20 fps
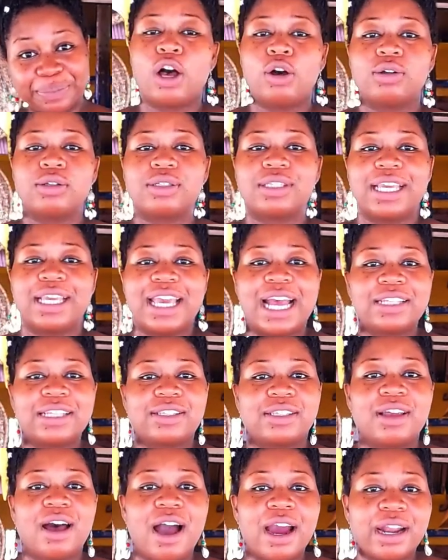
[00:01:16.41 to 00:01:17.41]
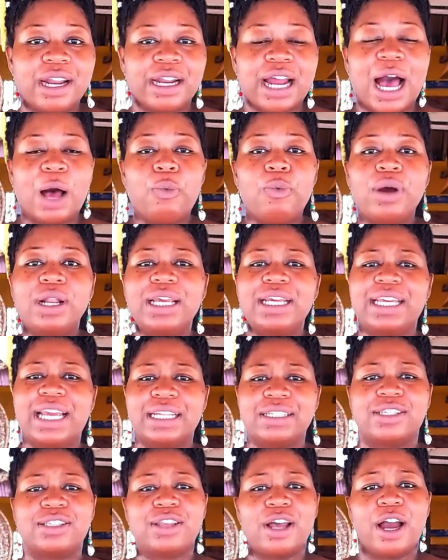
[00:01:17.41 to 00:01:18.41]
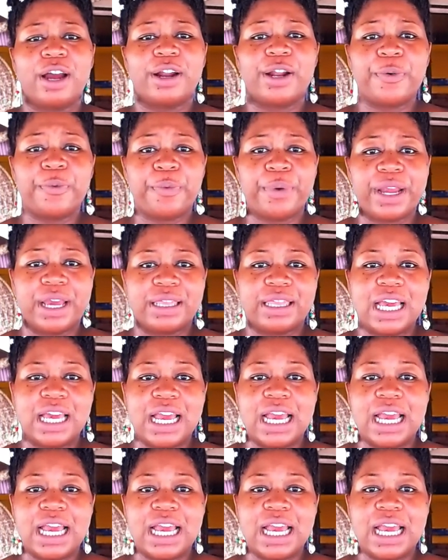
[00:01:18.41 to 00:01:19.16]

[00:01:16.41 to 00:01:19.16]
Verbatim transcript: To get started, I want to get started with